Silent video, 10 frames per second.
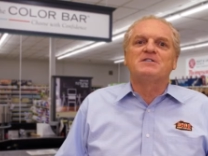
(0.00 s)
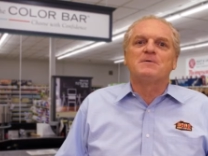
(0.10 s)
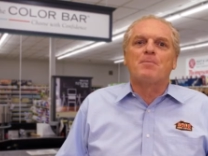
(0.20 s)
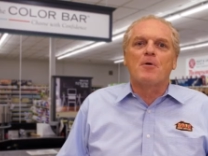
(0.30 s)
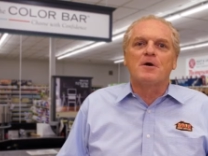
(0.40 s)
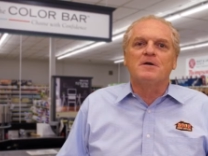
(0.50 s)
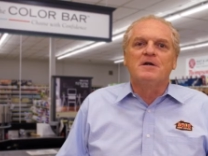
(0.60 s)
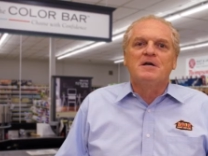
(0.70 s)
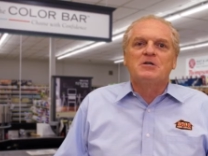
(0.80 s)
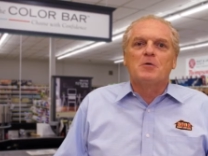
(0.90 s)
support
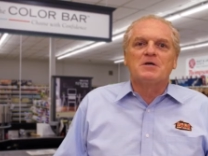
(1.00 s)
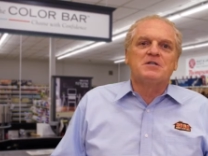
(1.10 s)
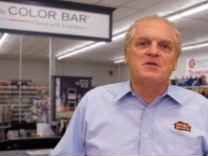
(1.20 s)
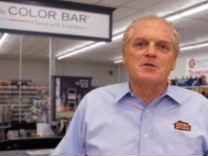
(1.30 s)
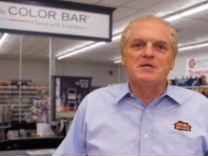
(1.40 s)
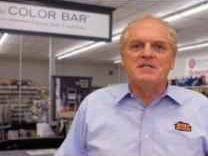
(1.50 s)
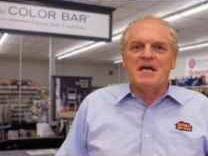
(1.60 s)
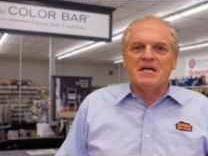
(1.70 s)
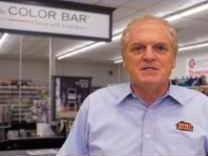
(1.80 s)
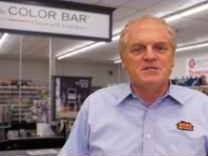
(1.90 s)
to us in the early
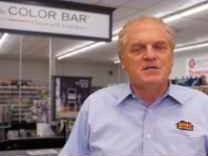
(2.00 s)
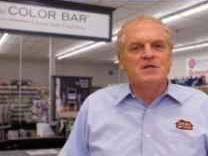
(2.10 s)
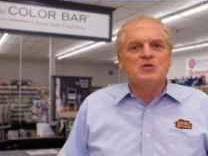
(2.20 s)
days,